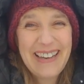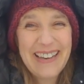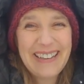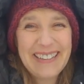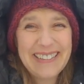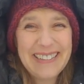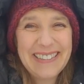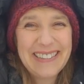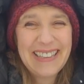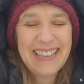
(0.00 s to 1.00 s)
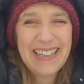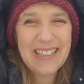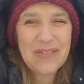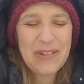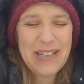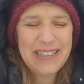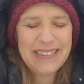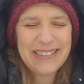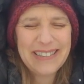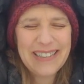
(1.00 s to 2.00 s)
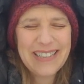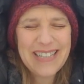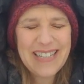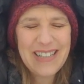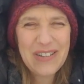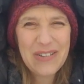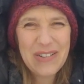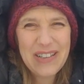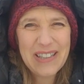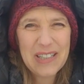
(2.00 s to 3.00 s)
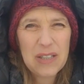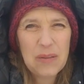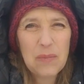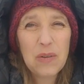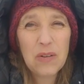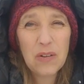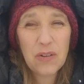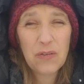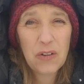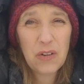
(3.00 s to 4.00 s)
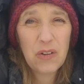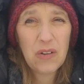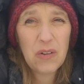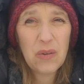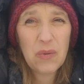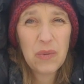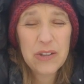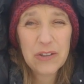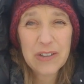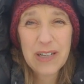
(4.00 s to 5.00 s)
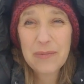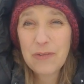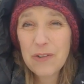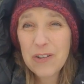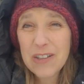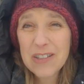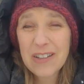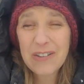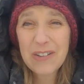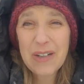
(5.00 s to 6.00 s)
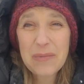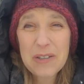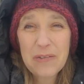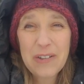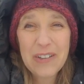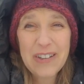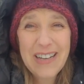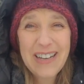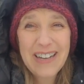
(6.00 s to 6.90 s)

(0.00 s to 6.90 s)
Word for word: And as we continue in this beautiful winter time, if you're in the southern hemisphere,